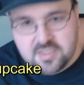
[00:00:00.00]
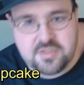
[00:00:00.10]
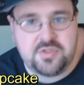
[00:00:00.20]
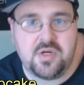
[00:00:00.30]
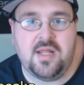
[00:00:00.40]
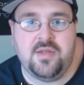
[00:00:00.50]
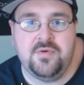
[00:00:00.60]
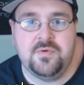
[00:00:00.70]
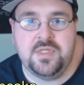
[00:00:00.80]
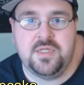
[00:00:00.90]
I could try
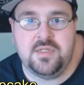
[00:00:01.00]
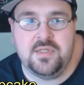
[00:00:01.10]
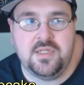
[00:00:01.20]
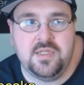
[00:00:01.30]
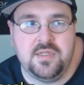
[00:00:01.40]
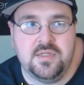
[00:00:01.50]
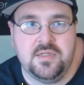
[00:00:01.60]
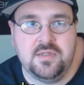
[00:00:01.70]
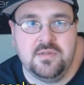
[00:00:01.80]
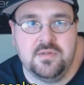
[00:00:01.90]
doing it
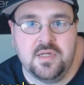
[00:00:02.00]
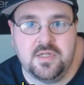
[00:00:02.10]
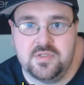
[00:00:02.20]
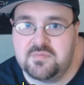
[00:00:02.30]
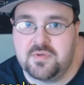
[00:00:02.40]
in a